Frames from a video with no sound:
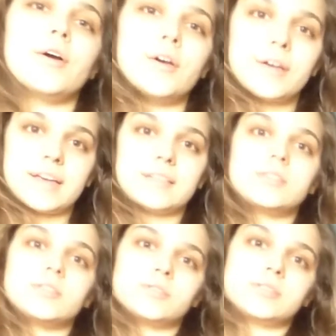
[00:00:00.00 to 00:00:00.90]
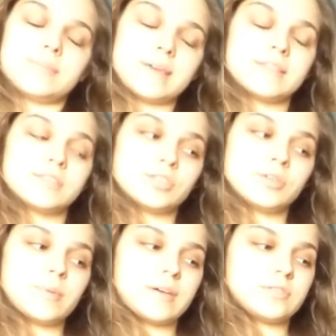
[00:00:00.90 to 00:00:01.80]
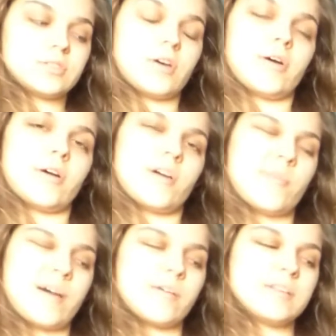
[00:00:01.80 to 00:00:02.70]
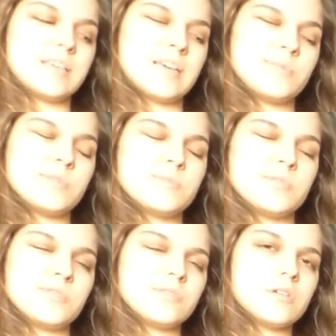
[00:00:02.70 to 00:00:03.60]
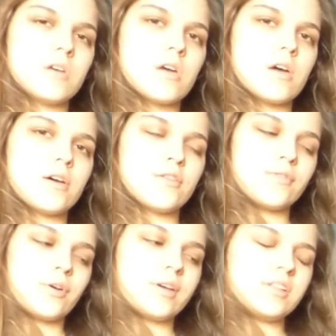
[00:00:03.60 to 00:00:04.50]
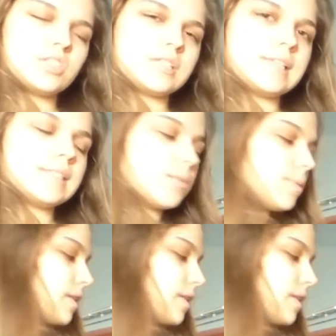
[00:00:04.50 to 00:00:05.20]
Okay, so to make the soup, I just got about a tablespoon of oil, just heating it in